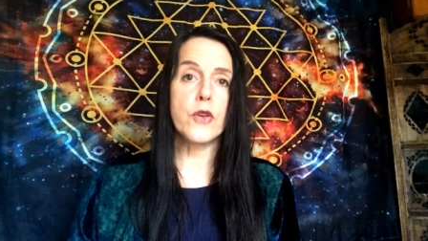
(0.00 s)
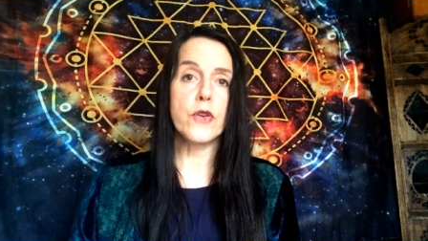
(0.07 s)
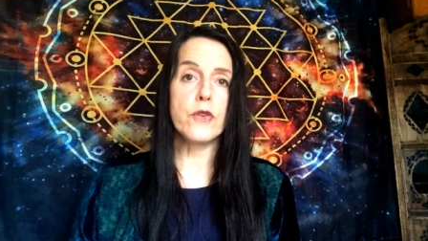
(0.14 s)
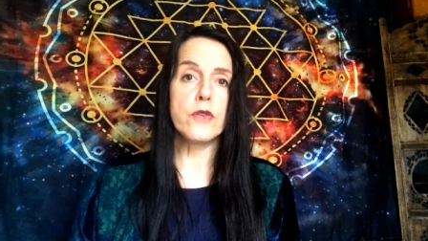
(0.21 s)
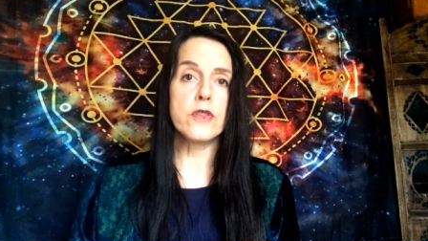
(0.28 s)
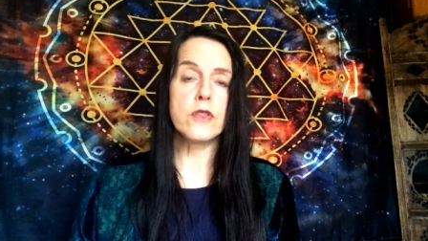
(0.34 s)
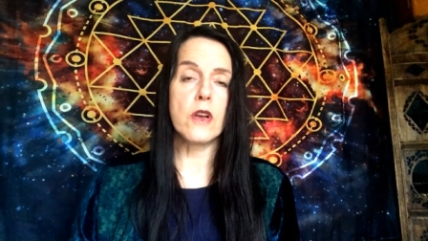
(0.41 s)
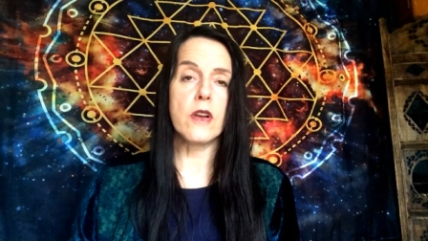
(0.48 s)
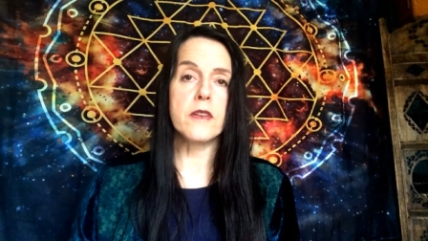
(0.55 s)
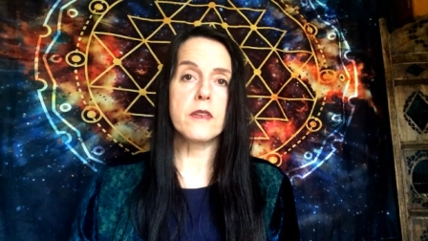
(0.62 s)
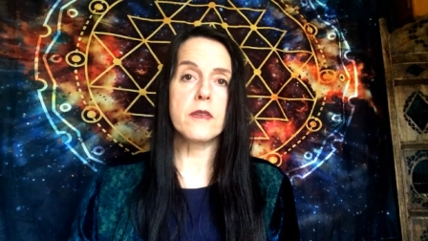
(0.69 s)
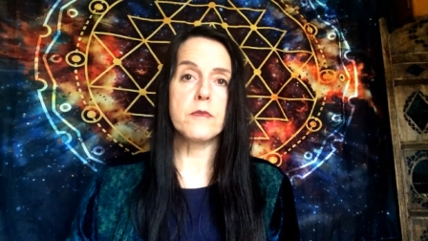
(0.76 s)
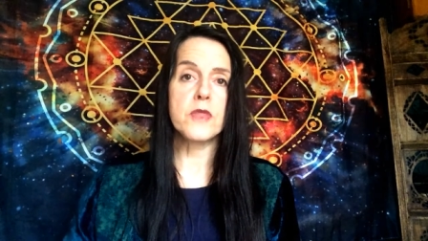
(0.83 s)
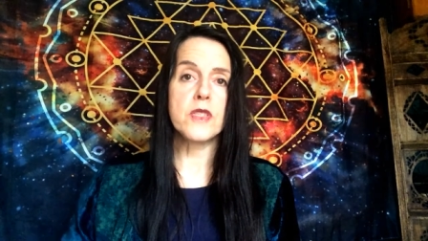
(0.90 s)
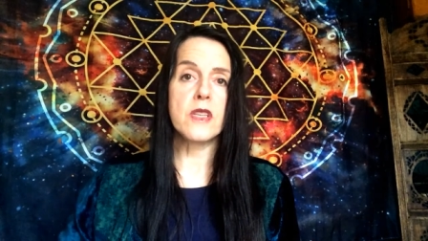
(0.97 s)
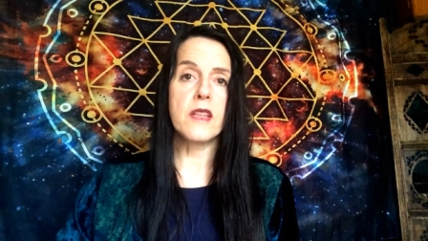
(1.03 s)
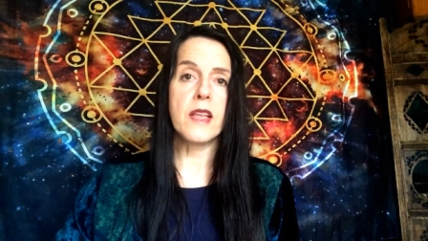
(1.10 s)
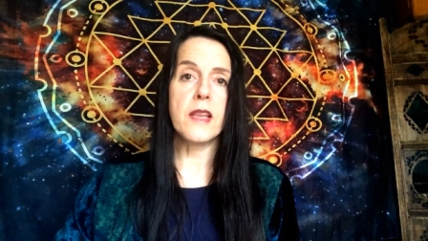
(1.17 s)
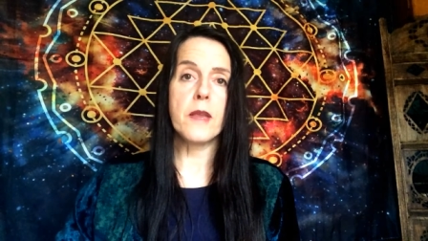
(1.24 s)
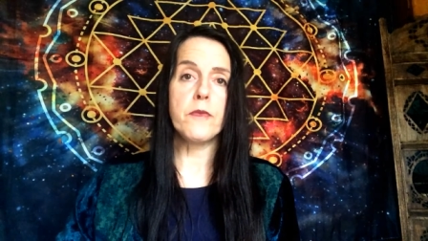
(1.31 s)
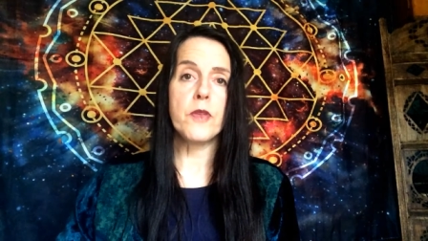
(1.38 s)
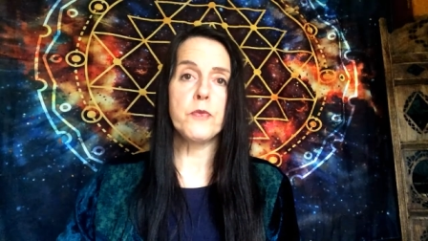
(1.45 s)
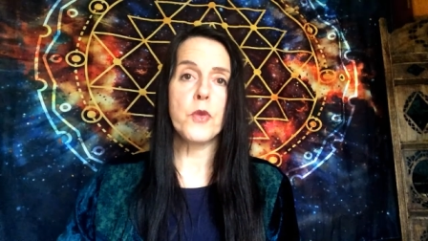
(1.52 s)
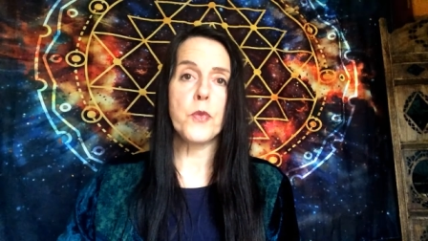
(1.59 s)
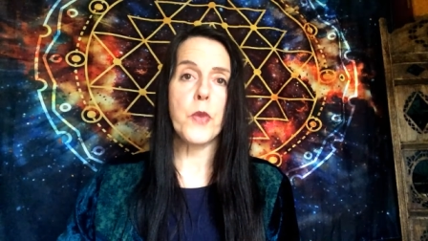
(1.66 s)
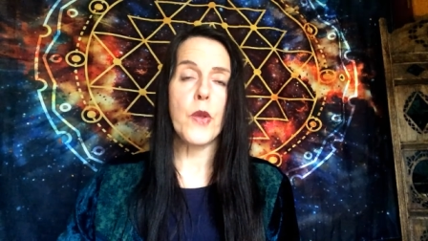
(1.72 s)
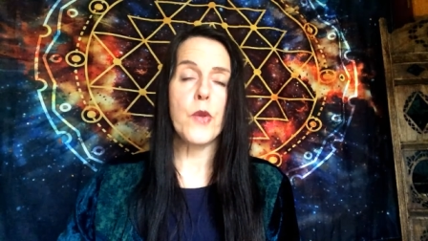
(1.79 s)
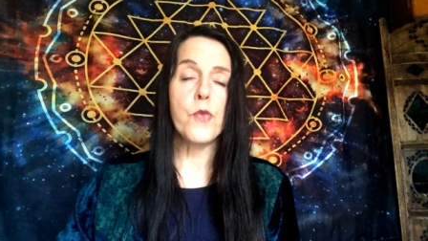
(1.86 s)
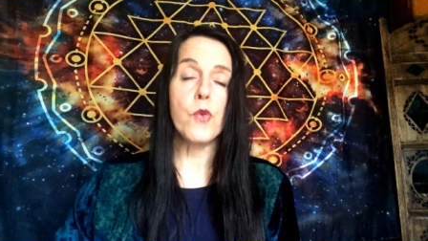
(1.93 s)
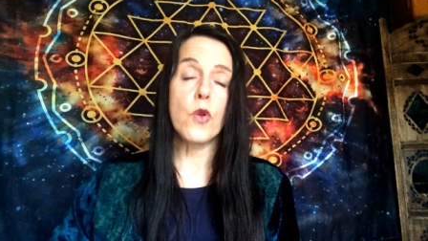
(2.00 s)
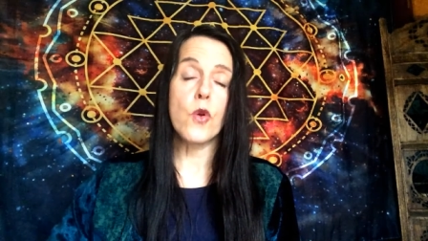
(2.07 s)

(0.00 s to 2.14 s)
curse items and then give them to people